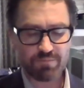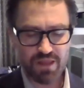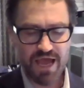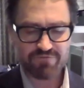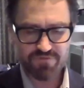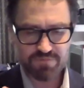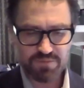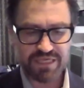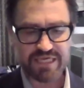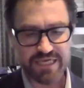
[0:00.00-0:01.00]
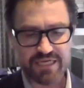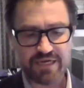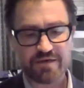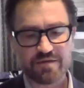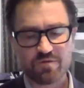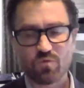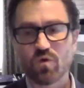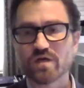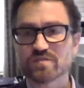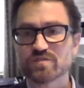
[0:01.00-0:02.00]
plan from the beginning
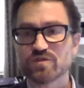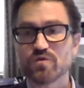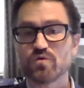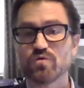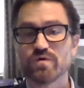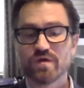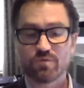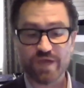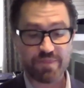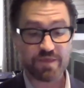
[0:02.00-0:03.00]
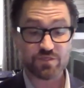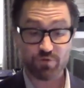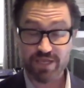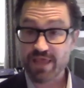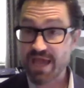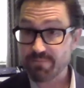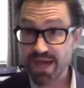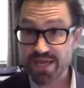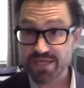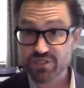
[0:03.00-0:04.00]
was we had this great land
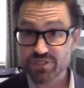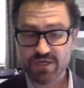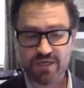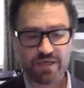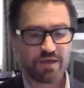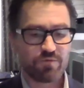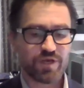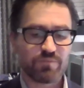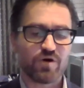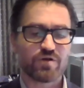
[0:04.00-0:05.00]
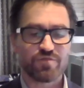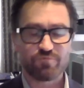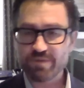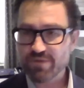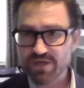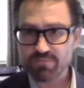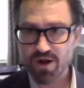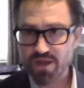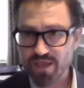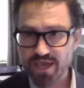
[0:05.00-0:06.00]
package. We had about a 3 million
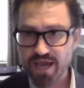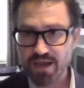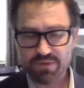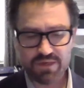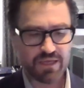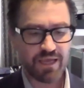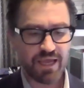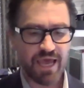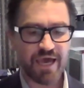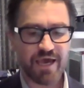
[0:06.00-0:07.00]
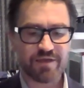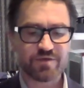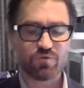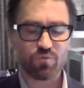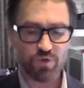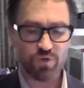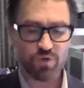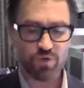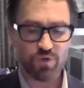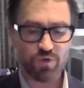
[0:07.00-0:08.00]
market cap. And we
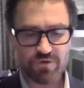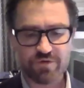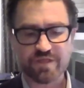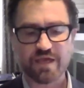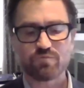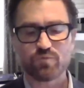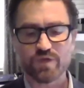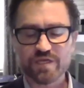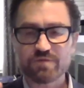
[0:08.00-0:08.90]
knew that we